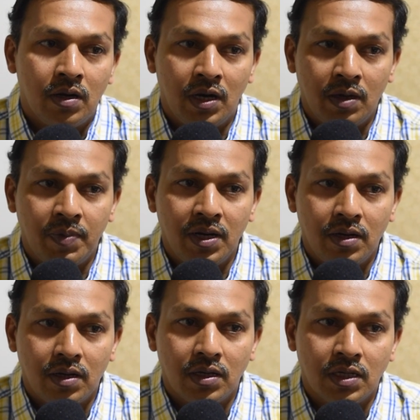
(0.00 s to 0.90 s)

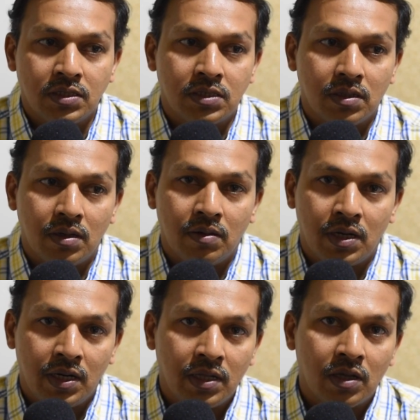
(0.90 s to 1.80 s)
Treatment is
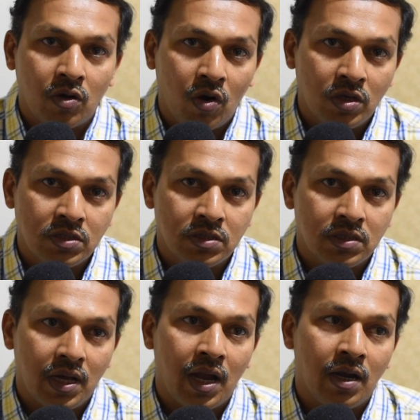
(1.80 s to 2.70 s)
treating the
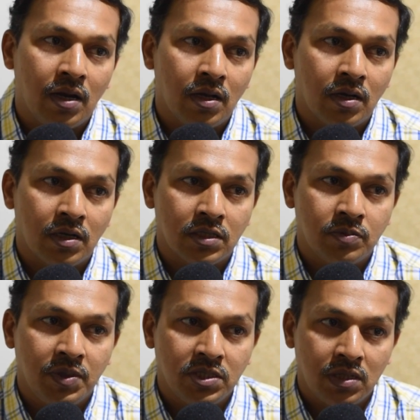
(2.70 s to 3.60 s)
cause and
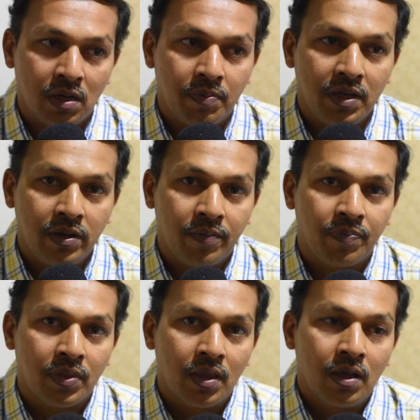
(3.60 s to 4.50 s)
speech therapy.
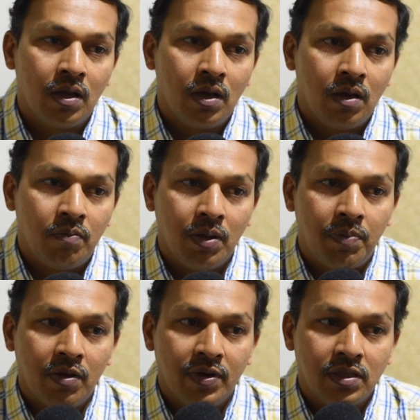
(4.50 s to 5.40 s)

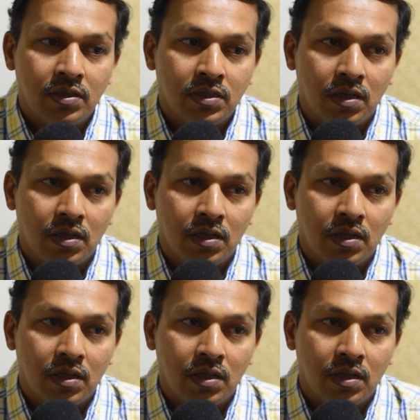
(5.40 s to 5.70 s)
People with